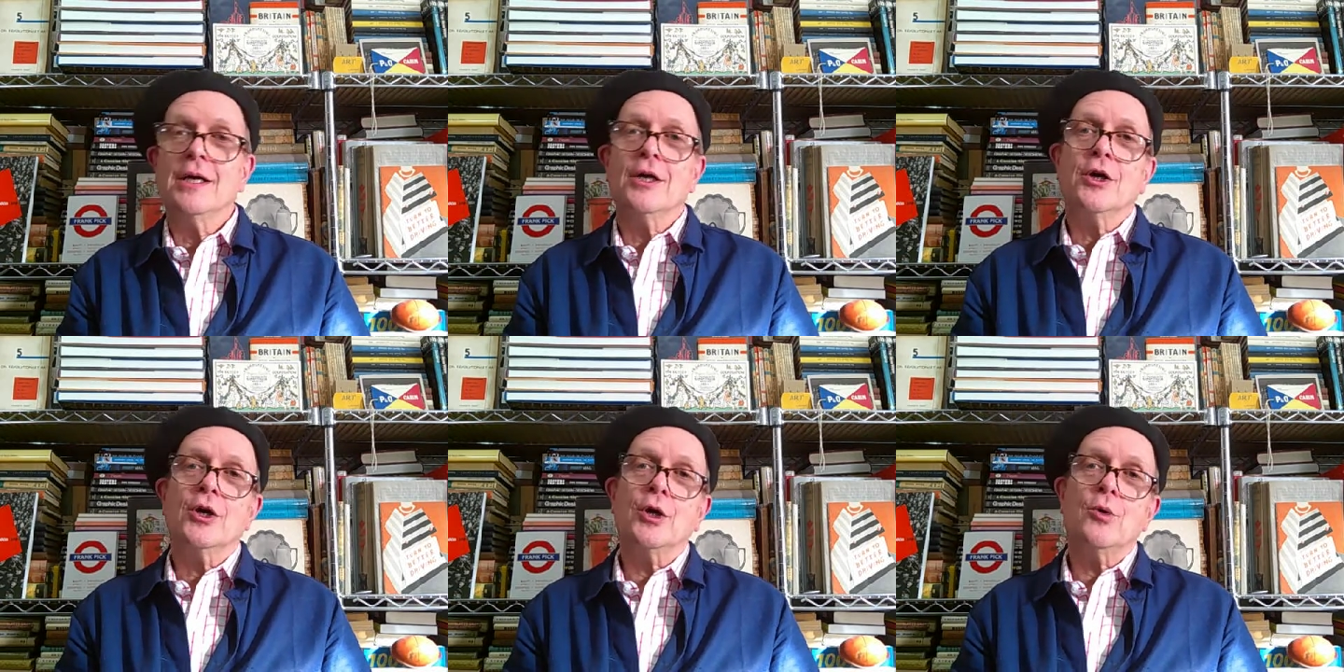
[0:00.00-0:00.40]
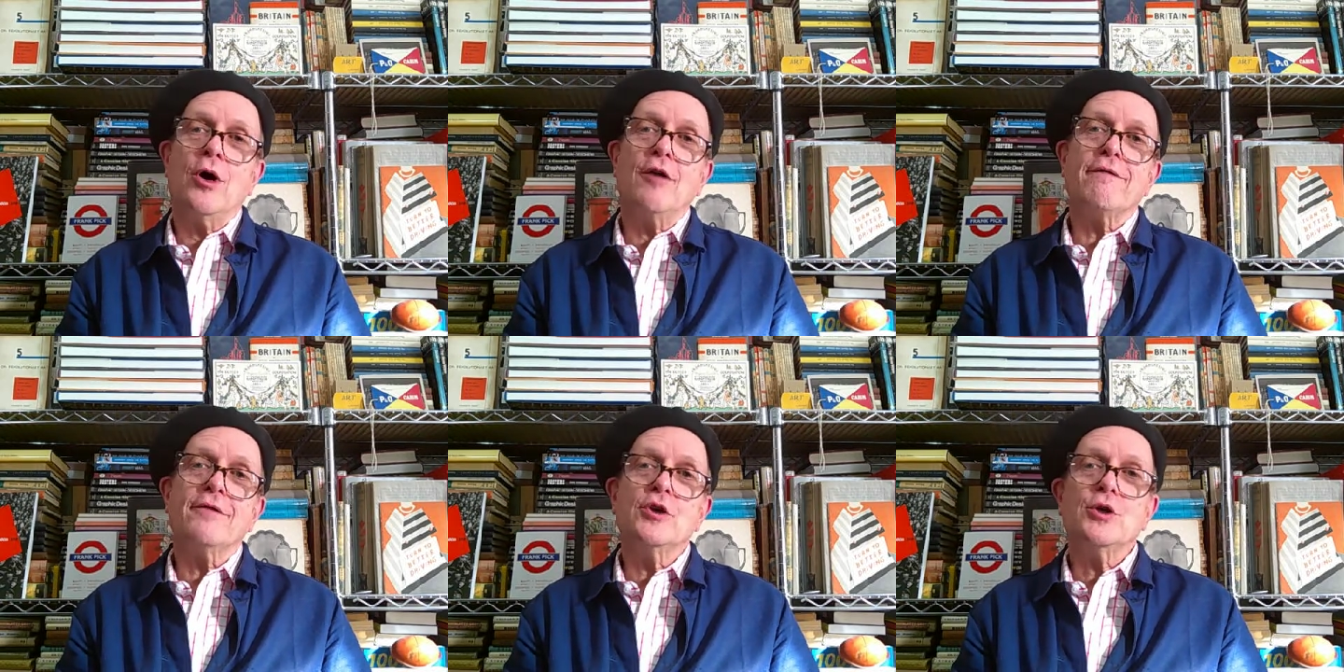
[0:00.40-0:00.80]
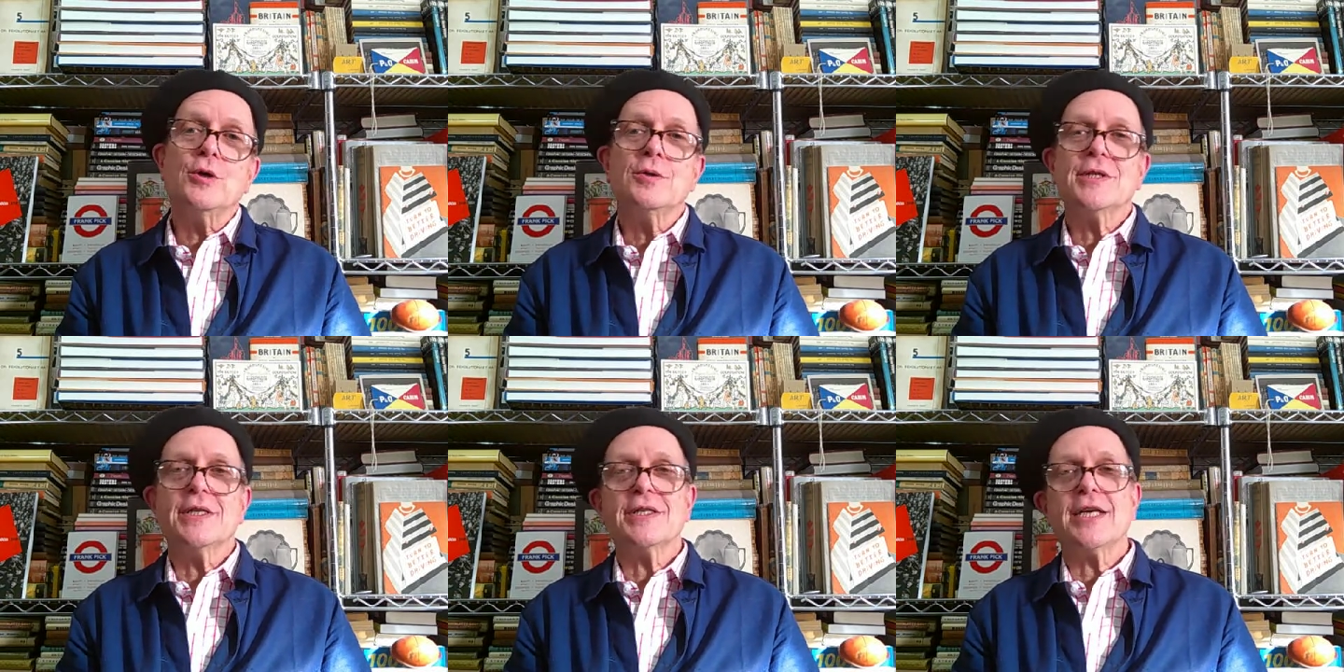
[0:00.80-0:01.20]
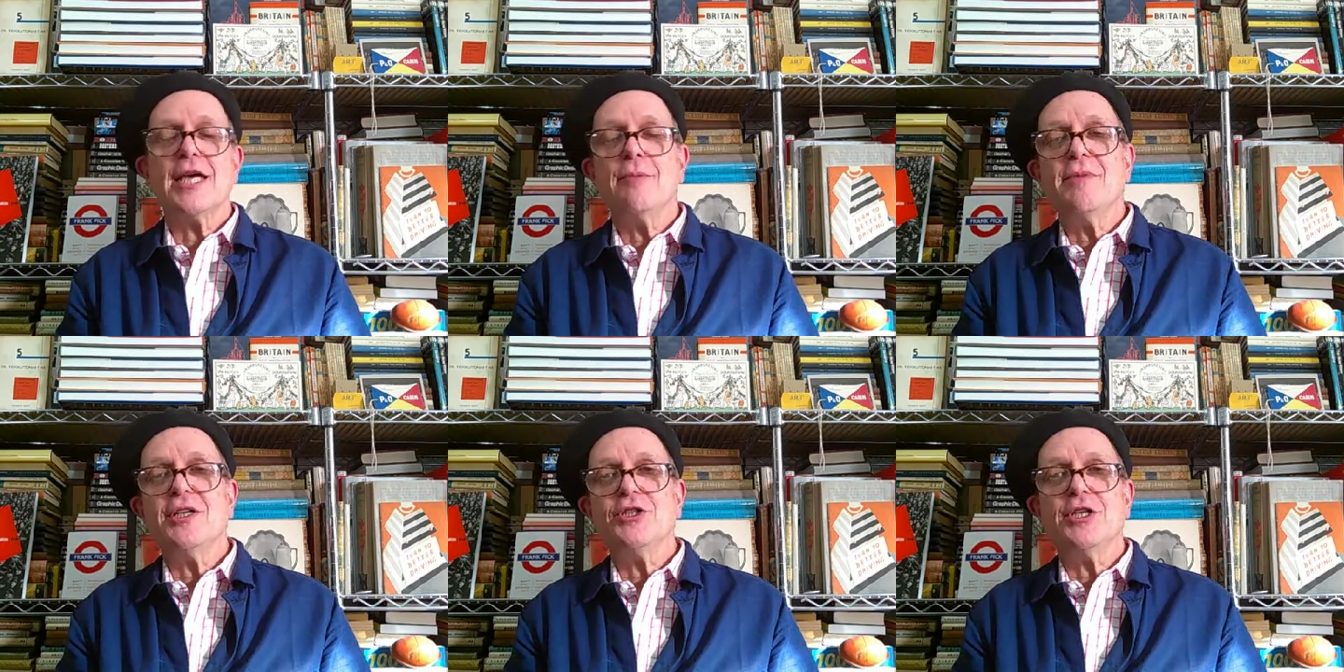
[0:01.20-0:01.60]
who often uses
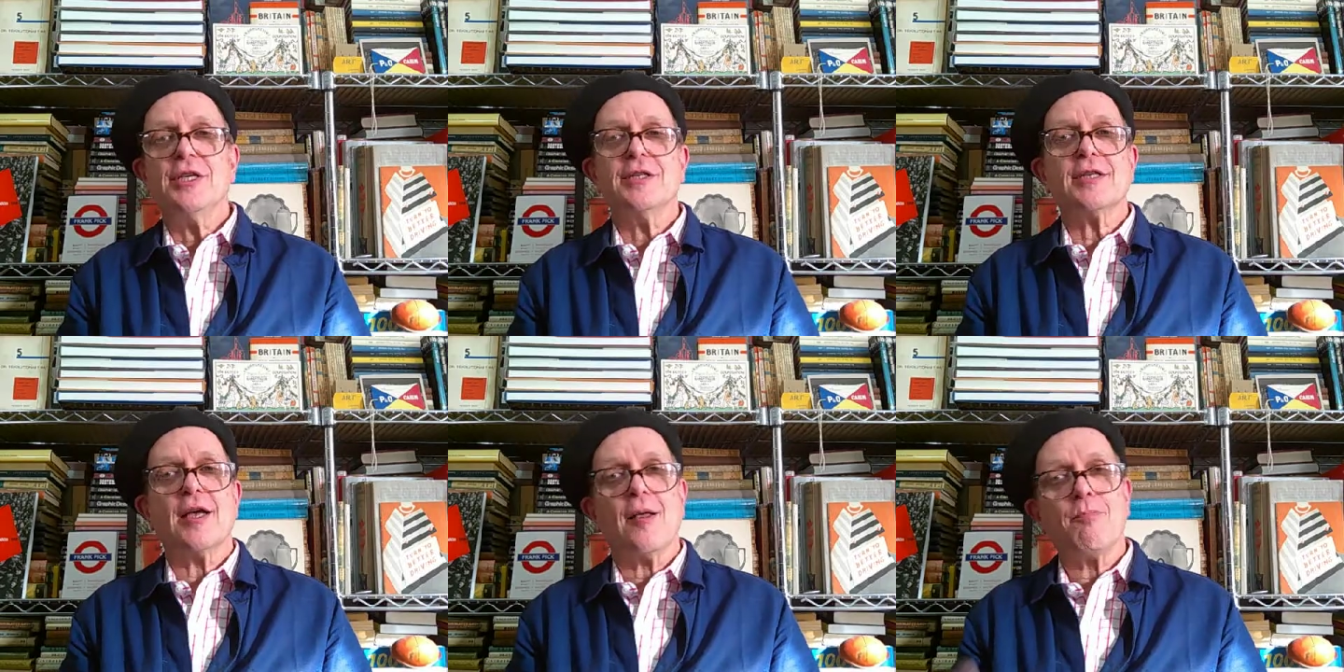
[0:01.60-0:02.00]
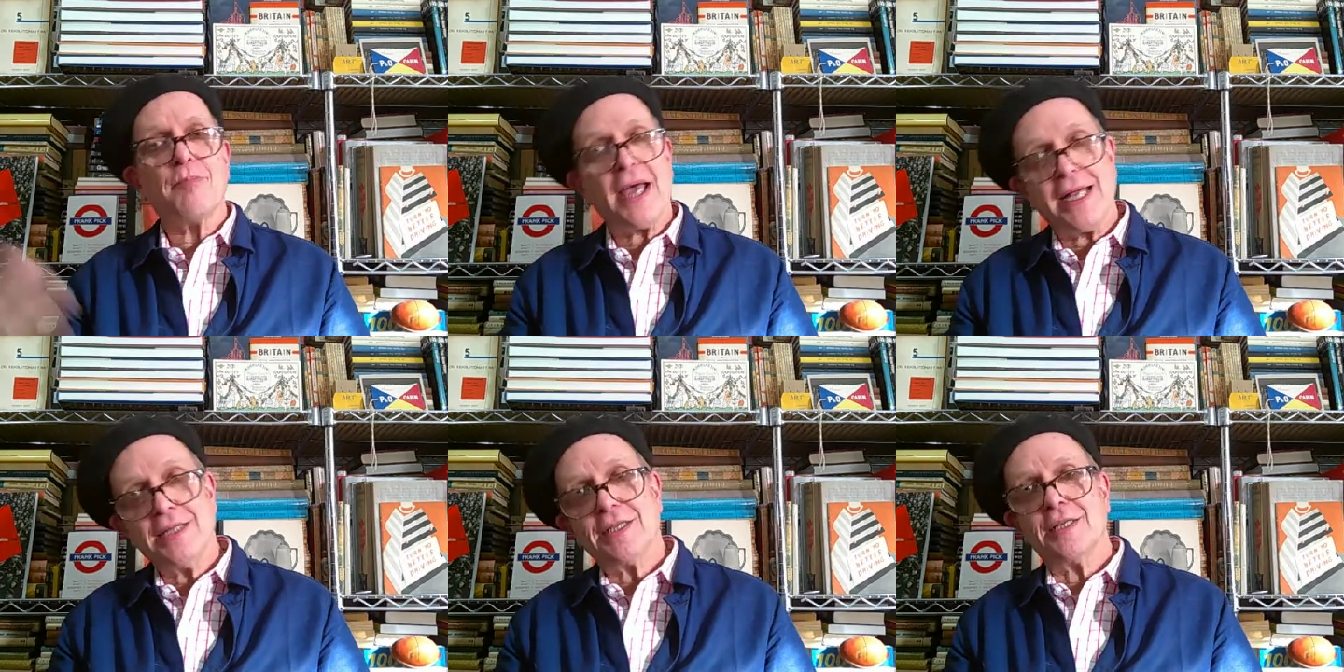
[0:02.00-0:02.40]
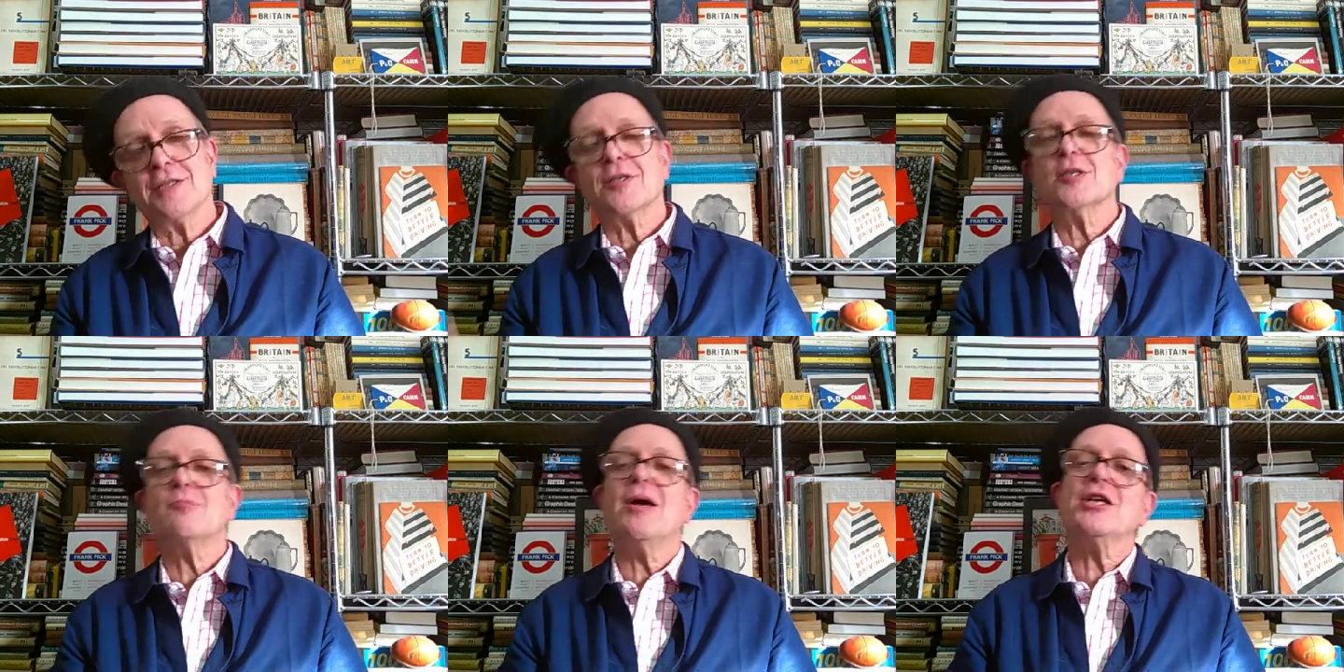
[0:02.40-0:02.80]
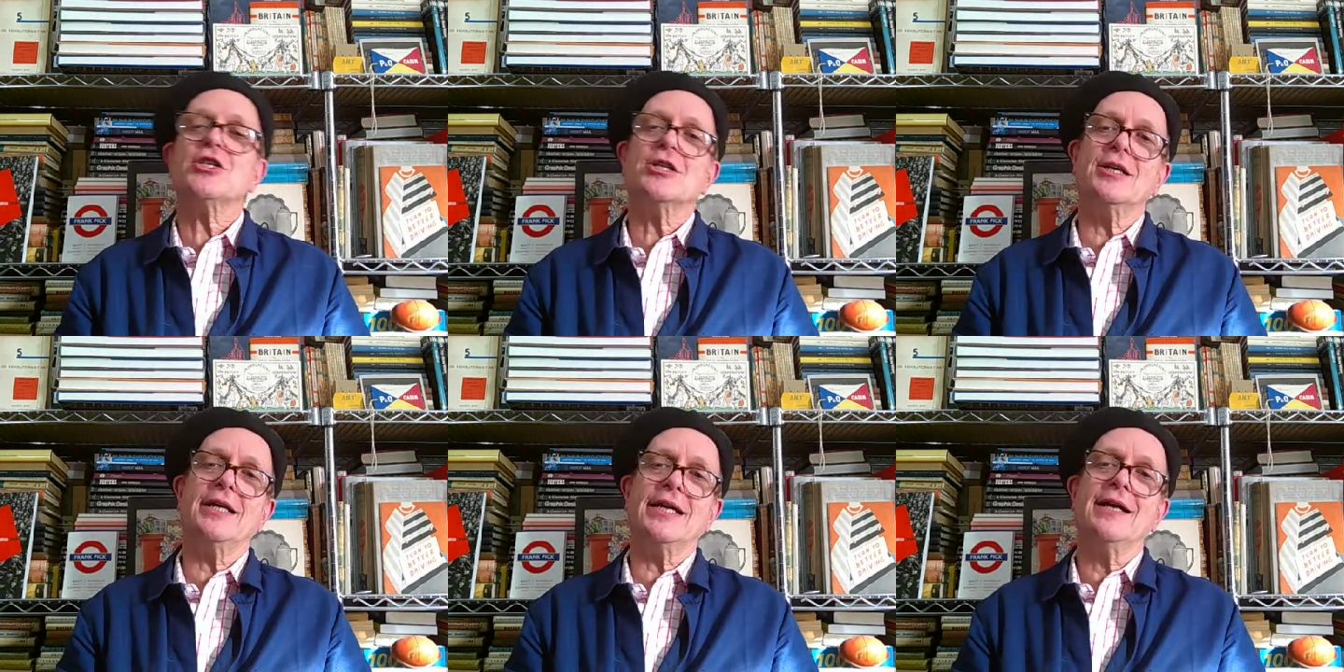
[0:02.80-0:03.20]
images and paintings,
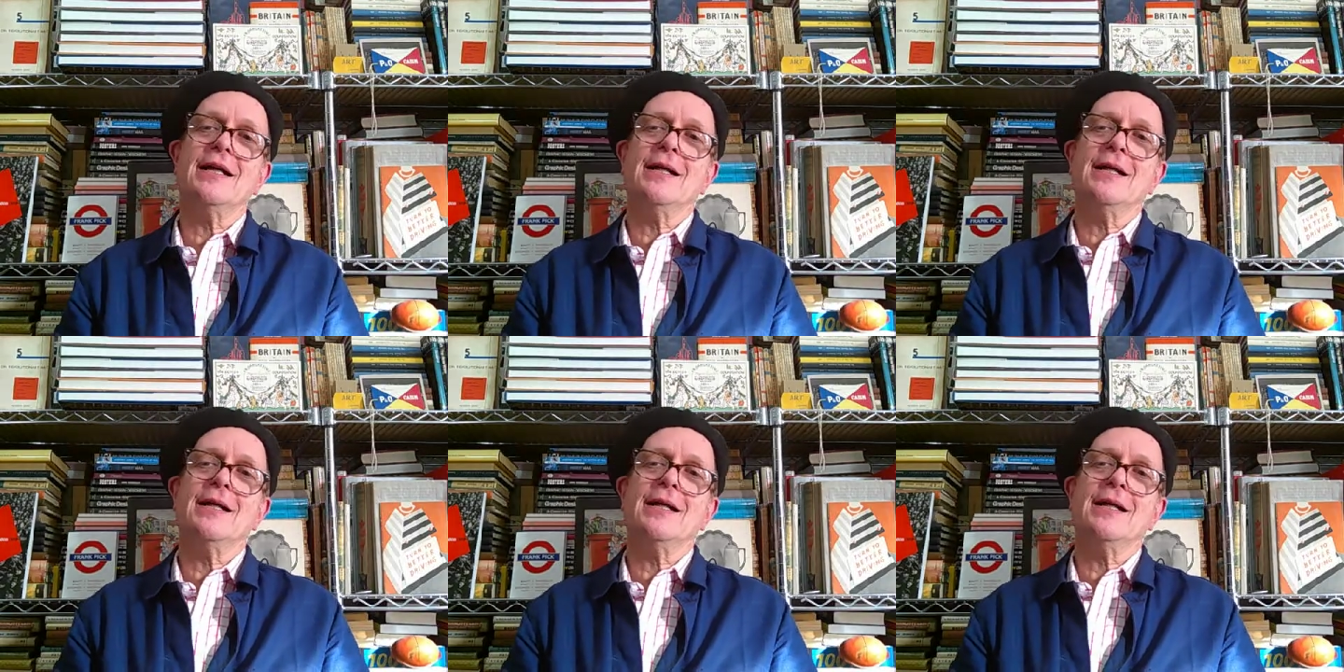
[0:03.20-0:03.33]
especially,